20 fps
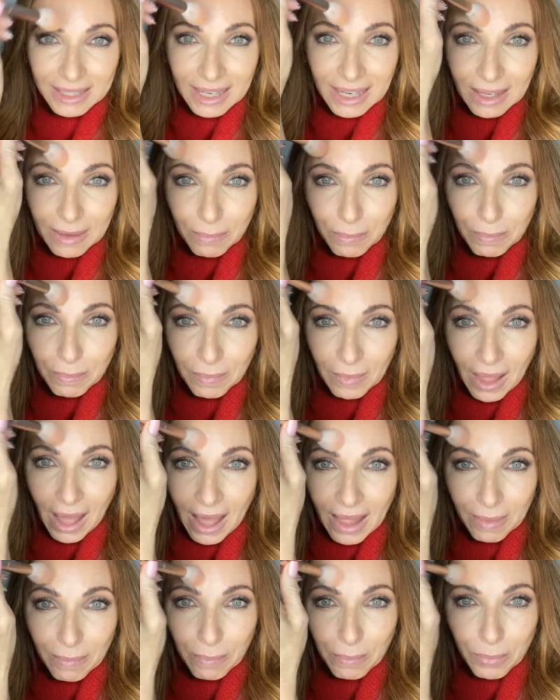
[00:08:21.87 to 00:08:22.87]
it
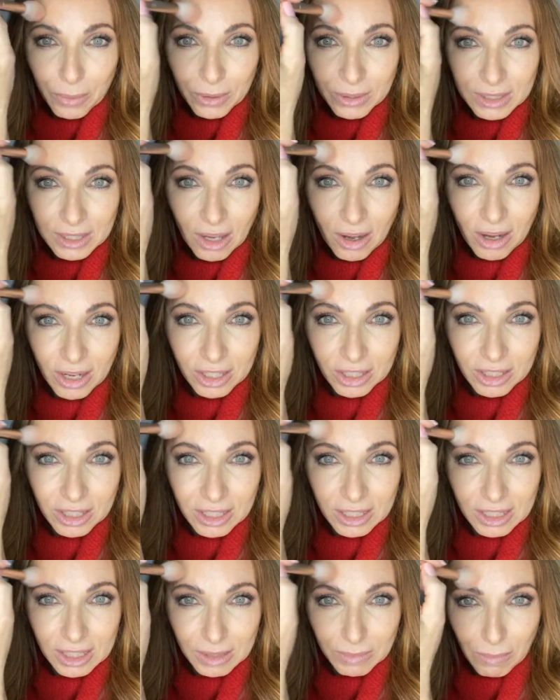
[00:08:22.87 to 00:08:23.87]
puts on the
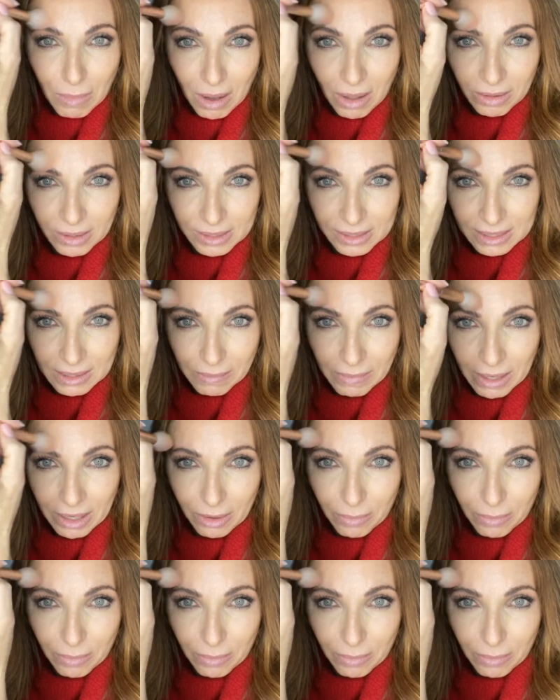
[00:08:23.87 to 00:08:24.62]
smallest amount of